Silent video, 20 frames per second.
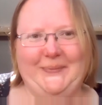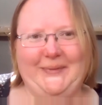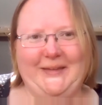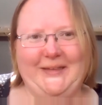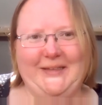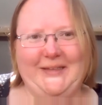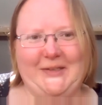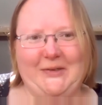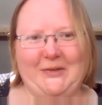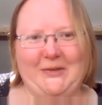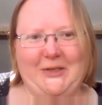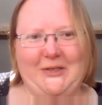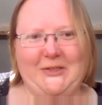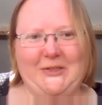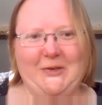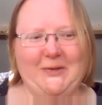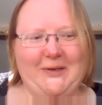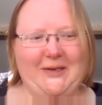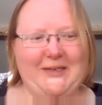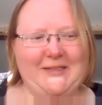so that you
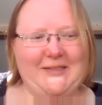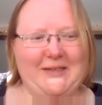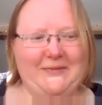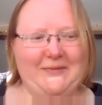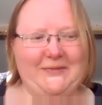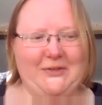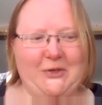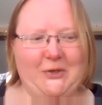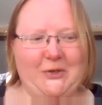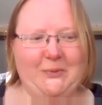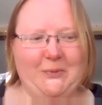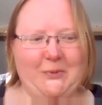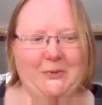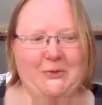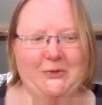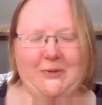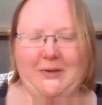don't get yourself into hot water.